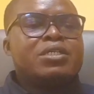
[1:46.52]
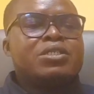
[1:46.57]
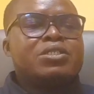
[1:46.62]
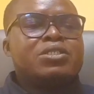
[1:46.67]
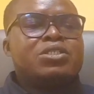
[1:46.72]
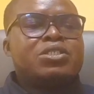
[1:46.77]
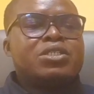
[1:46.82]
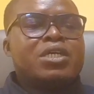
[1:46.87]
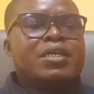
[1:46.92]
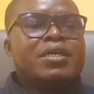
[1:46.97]

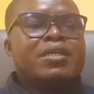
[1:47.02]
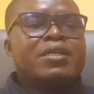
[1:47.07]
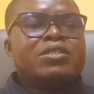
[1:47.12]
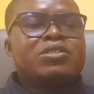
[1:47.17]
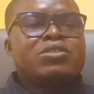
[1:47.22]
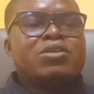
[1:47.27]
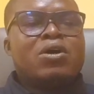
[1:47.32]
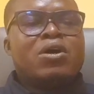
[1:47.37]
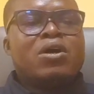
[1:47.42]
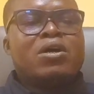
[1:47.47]

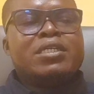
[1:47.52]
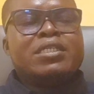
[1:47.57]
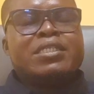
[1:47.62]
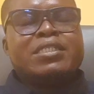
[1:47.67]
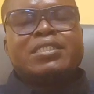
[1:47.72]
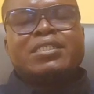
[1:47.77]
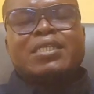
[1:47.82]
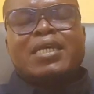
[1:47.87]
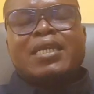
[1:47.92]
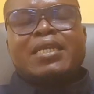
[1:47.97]
Generator
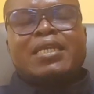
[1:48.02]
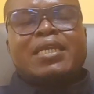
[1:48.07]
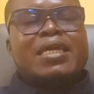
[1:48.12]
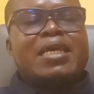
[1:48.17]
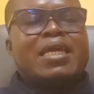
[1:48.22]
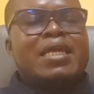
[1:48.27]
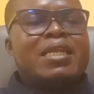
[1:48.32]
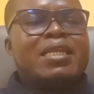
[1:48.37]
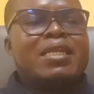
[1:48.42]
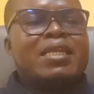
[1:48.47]
is an
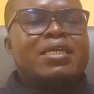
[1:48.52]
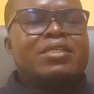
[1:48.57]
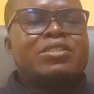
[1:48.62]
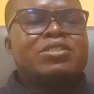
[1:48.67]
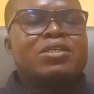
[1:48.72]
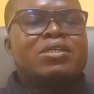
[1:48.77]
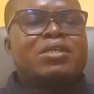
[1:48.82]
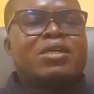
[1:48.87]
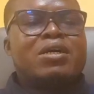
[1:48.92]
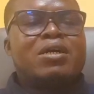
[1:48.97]

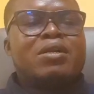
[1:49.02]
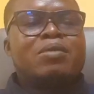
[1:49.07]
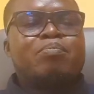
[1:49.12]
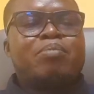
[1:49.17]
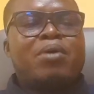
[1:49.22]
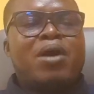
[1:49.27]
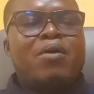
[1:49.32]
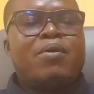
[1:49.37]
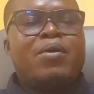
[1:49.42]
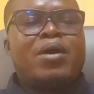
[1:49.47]
electrical
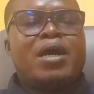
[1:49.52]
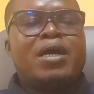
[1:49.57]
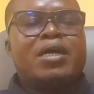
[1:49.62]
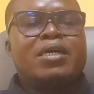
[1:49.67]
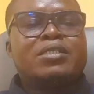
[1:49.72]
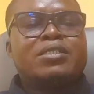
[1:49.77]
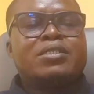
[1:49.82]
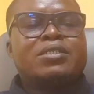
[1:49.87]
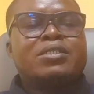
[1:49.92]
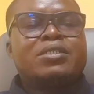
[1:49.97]

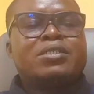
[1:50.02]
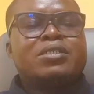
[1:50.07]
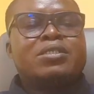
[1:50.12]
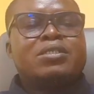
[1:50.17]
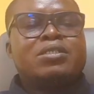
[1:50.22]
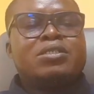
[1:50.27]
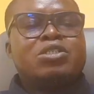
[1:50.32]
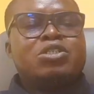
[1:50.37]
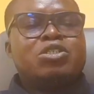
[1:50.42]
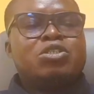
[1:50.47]
power
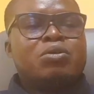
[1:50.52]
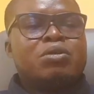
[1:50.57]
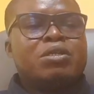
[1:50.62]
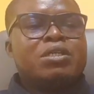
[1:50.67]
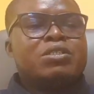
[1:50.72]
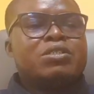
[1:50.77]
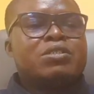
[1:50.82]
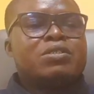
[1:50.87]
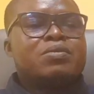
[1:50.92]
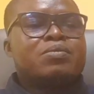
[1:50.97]

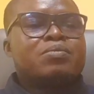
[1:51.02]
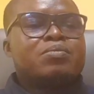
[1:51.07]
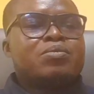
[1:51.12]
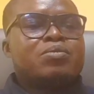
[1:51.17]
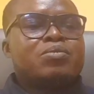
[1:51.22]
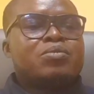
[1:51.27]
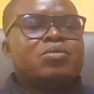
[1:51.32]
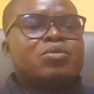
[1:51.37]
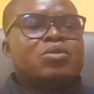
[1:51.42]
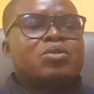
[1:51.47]
unit
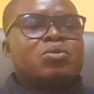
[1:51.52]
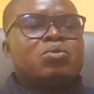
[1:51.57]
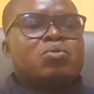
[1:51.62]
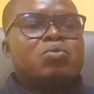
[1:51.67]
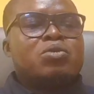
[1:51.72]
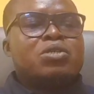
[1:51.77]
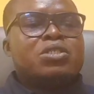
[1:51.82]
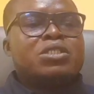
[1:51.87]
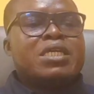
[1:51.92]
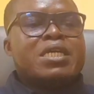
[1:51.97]

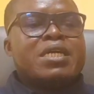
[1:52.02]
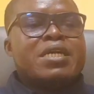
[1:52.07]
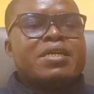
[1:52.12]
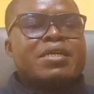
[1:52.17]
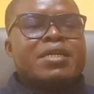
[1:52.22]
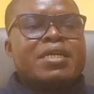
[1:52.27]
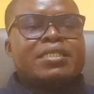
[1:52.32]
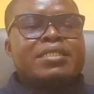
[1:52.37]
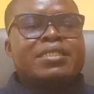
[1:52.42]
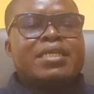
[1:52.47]
with a
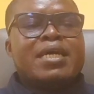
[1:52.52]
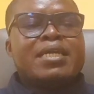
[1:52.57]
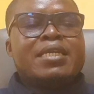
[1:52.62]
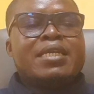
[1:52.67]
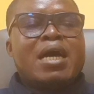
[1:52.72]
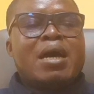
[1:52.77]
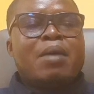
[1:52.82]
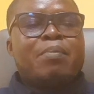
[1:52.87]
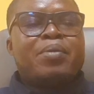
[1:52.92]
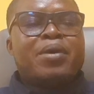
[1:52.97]

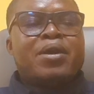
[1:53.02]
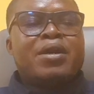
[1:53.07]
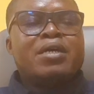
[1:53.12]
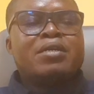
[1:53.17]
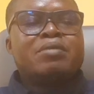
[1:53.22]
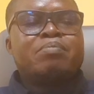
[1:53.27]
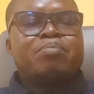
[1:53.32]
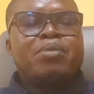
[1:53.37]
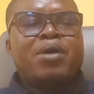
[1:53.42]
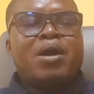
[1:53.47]
rated
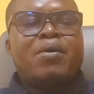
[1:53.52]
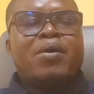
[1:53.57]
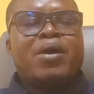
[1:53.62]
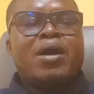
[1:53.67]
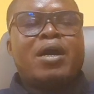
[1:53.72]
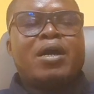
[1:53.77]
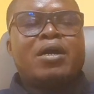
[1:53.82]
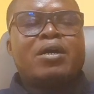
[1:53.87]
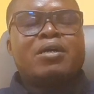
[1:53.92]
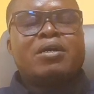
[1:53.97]
apparent
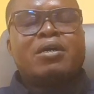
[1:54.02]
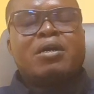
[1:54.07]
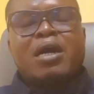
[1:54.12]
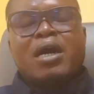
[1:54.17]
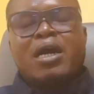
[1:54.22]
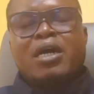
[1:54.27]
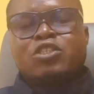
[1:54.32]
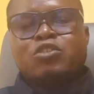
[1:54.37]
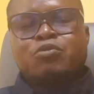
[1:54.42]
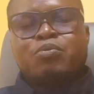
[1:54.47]
power
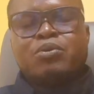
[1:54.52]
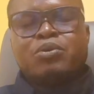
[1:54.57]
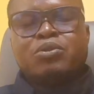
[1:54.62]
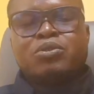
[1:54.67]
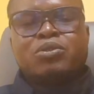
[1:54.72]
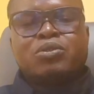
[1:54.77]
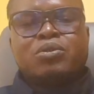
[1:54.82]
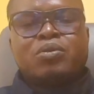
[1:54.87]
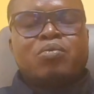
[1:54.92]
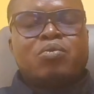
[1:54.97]

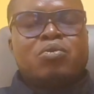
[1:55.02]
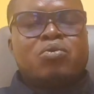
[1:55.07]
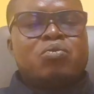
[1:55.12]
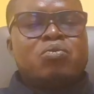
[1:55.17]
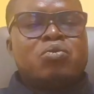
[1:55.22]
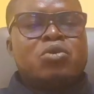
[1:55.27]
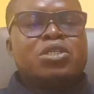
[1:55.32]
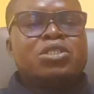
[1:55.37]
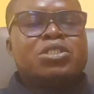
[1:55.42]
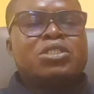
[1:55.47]
output,
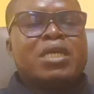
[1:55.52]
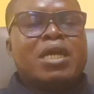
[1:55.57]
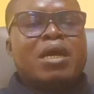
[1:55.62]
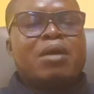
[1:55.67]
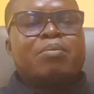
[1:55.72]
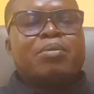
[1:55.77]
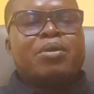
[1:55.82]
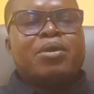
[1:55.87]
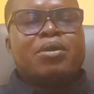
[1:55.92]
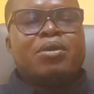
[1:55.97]
which
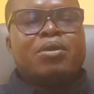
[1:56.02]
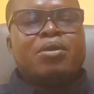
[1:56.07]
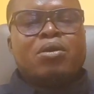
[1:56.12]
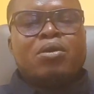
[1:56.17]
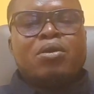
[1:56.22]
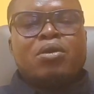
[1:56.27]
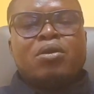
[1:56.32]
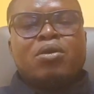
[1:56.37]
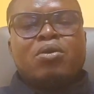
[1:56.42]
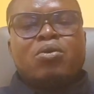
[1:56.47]
can be
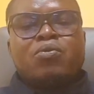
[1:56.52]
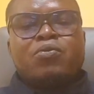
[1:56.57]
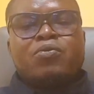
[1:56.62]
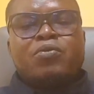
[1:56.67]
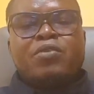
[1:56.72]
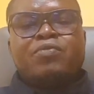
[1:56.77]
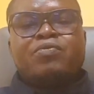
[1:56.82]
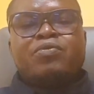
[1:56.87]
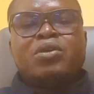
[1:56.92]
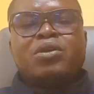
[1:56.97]

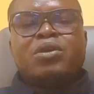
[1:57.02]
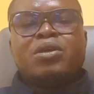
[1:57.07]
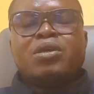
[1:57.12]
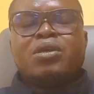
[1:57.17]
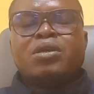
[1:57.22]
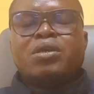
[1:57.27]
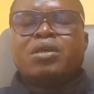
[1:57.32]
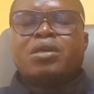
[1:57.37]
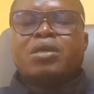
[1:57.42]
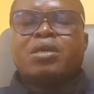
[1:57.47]

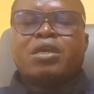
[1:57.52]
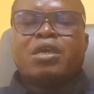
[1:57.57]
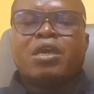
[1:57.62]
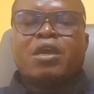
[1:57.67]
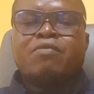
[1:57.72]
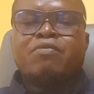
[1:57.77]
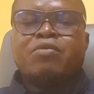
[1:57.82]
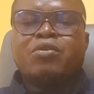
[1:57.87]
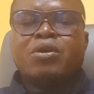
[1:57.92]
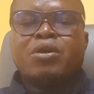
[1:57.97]
50
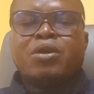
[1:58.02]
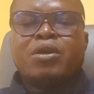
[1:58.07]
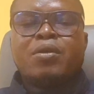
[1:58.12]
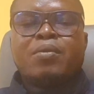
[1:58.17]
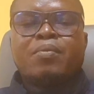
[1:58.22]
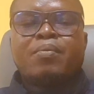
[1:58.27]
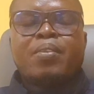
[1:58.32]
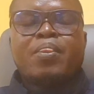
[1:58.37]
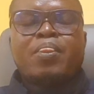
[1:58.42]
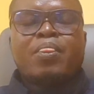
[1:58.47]

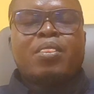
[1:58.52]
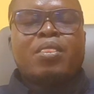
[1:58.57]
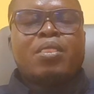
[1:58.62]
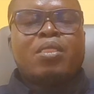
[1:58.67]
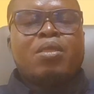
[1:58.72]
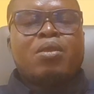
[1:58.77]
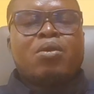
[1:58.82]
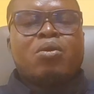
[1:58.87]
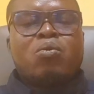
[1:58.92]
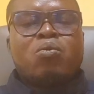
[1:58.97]
kVA,
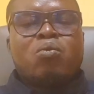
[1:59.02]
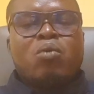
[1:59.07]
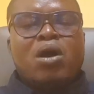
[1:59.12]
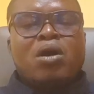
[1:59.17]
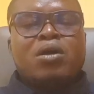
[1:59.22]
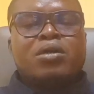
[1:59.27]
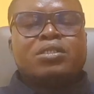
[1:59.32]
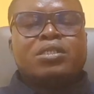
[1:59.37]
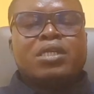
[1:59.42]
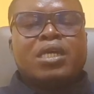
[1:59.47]

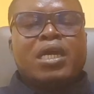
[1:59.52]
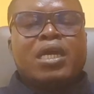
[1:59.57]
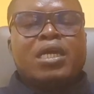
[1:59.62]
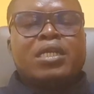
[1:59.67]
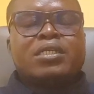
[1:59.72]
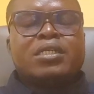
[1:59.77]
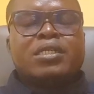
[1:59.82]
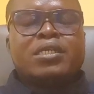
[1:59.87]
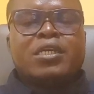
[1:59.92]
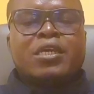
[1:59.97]

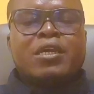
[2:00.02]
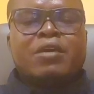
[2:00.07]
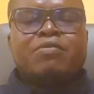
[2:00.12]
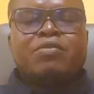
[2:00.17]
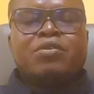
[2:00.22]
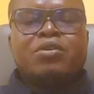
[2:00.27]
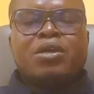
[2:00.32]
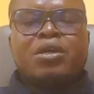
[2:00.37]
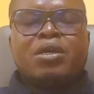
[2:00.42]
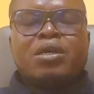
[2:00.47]
100
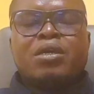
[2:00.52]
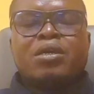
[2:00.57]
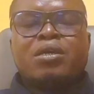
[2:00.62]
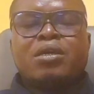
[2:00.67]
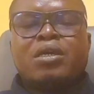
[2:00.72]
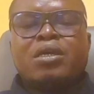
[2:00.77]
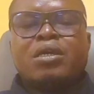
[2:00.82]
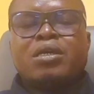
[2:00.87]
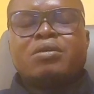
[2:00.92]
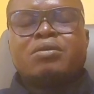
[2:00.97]
kVA,
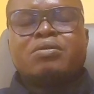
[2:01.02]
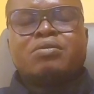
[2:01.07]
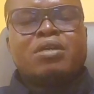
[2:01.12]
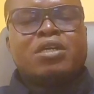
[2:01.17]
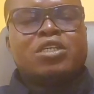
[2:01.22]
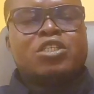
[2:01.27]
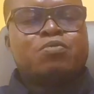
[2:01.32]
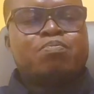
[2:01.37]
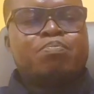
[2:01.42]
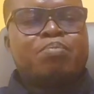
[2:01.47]

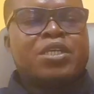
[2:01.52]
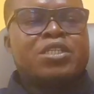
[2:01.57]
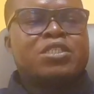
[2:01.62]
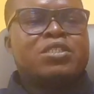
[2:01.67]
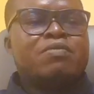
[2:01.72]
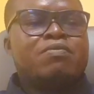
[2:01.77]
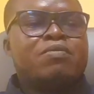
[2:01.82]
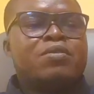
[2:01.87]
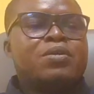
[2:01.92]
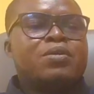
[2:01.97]

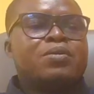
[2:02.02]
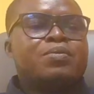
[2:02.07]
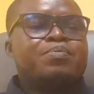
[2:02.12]
respectively.